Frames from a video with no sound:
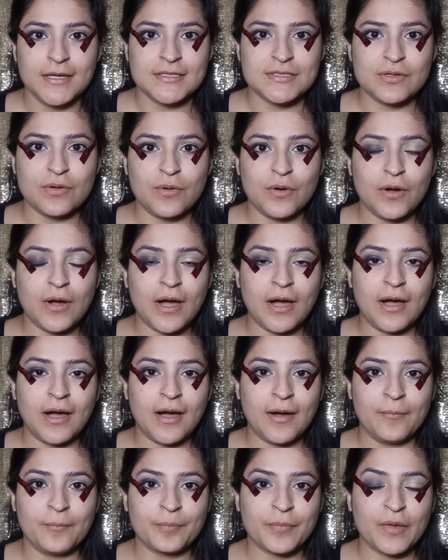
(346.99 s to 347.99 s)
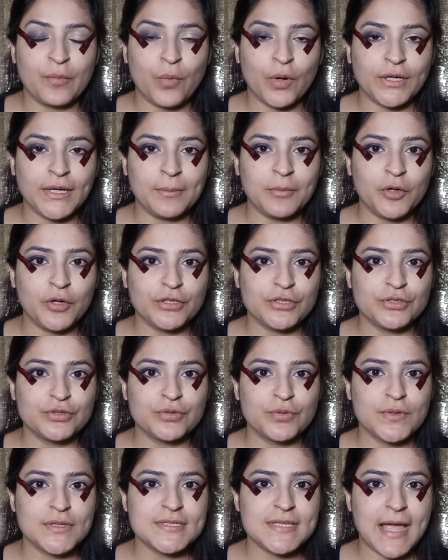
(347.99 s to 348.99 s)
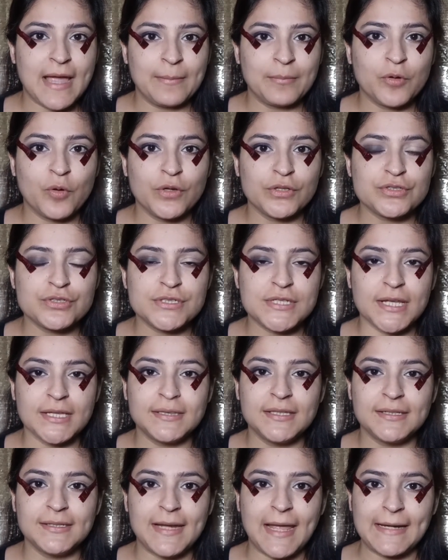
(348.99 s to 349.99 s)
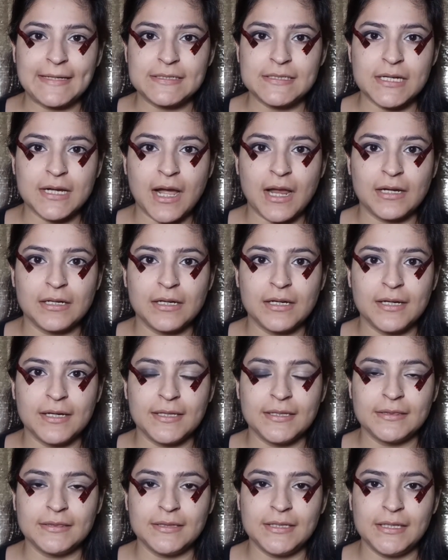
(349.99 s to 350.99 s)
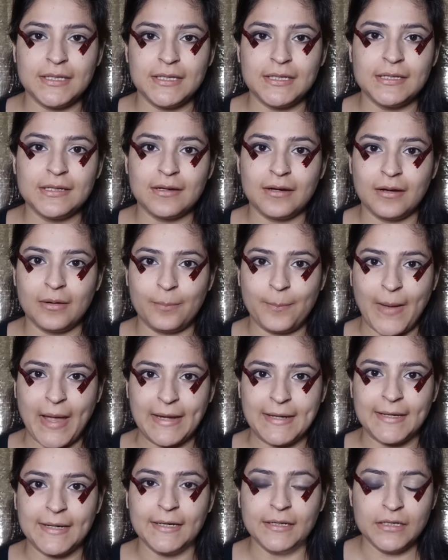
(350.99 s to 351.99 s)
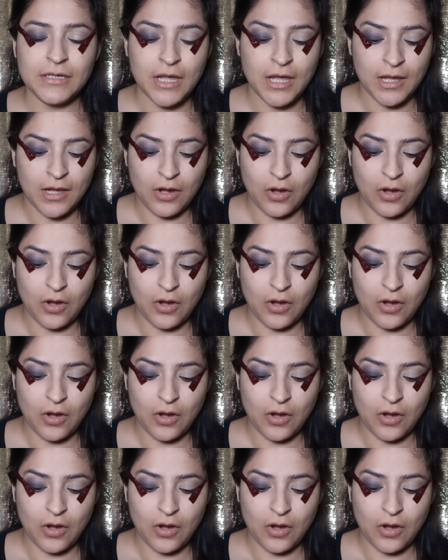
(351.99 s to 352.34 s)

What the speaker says: So what I'm going to do is I'm going to take the lighter color in the palette